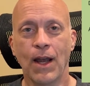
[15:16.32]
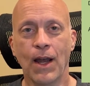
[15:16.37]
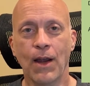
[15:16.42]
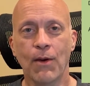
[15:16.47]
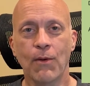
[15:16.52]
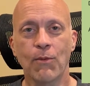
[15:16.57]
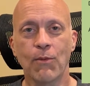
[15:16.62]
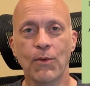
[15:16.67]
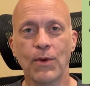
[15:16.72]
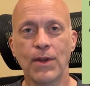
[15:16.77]

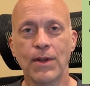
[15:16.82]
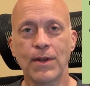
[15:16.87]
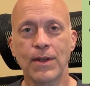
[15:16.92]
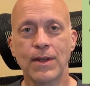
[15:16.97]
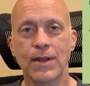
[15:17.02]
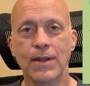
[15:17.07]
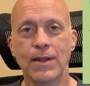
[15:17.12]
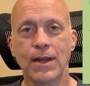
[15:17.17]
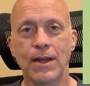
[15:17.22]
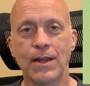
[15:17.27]

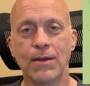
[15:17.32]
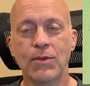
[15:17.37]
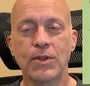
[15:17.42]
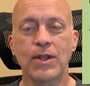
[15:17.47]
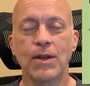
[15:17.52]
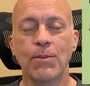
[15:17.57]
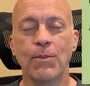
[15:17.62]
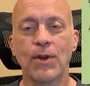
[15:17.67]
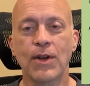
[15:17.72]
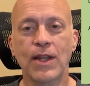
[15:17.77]
Really, it was
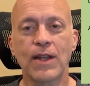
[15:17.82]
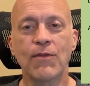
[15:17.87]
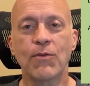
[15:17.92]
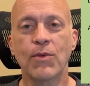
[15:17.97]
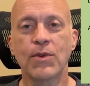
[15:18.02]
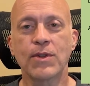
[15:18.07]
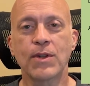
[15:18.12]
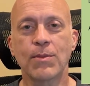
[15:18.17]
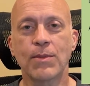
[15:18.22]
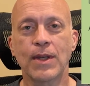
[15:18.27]
unbelievable
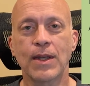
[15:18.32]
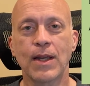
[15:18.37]
to me.